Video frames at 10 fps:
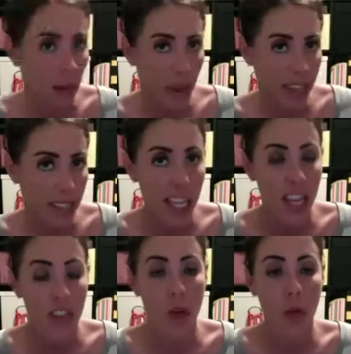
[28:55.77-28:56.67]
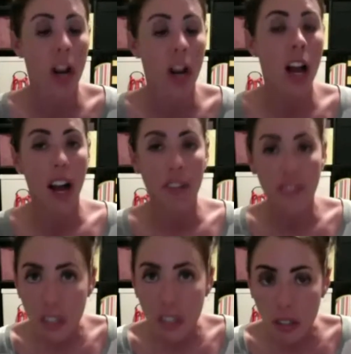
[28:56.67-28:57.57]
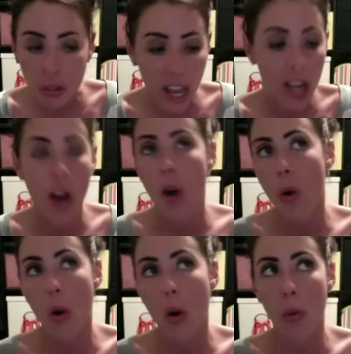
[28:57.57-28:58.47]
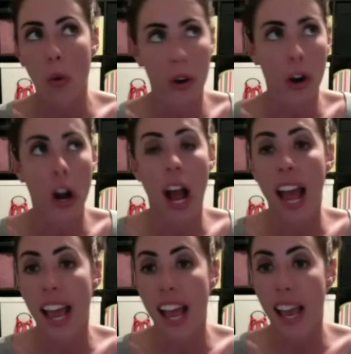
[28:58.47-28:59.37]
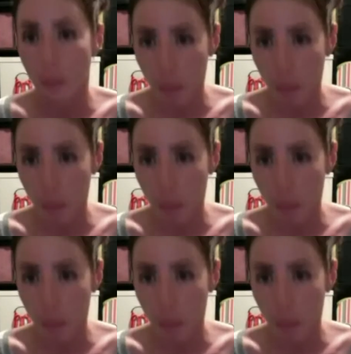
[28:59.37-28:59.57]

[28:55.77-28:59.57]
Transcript: capacity. Either we're a physical threat or we're a